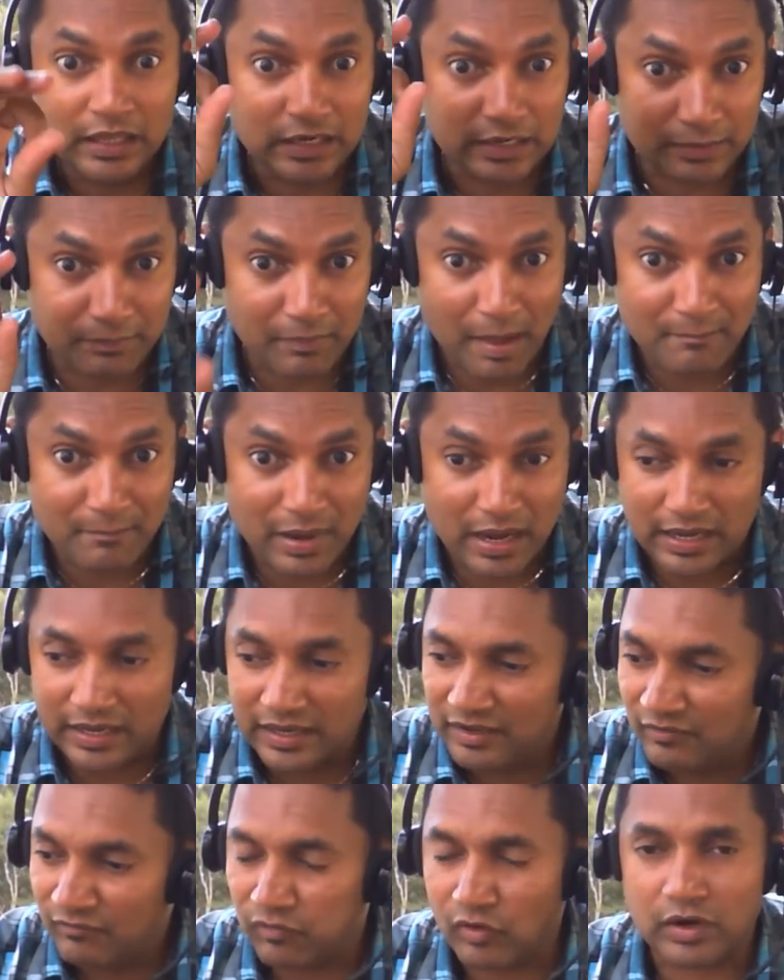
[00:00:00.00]
Remember,
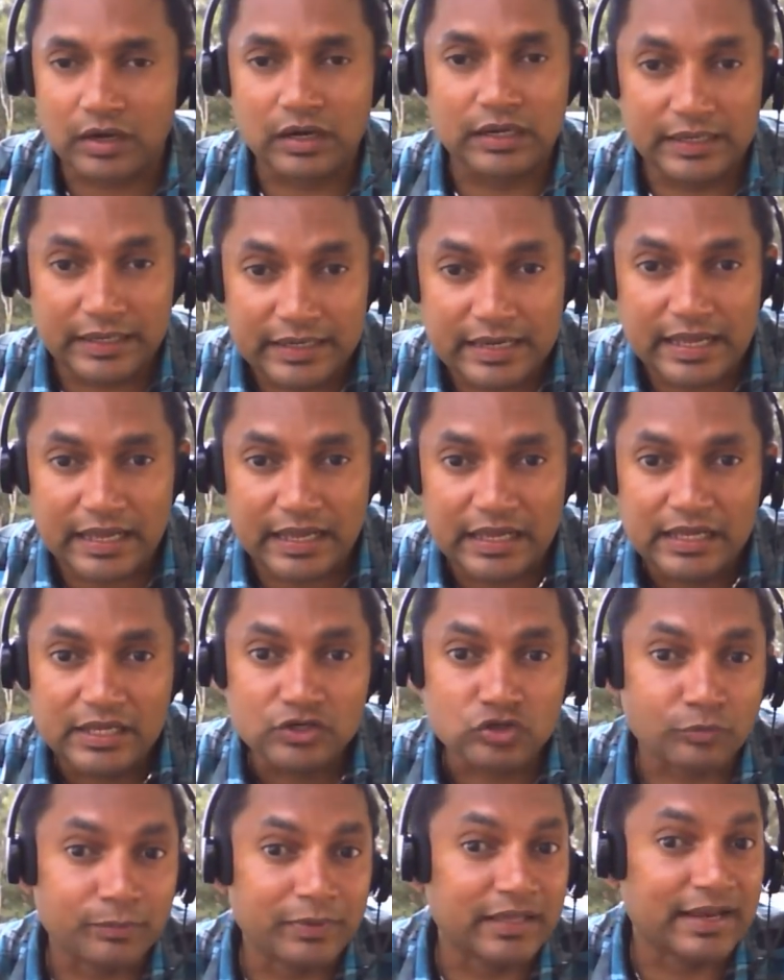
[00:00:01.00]
for a leader
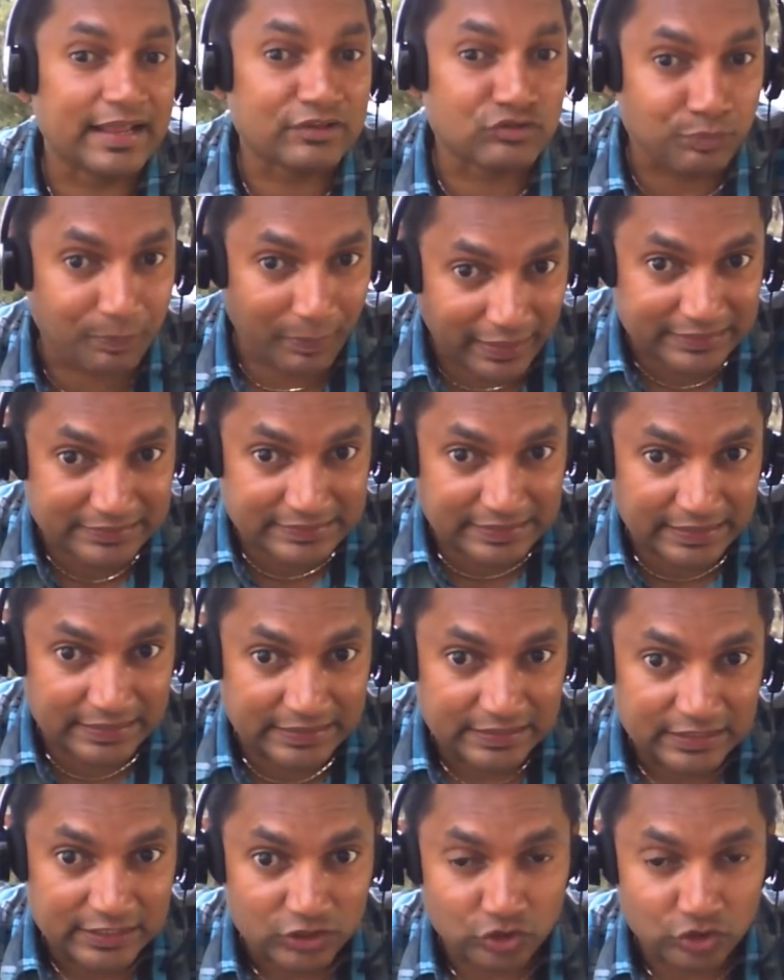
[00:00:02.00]
to be respected,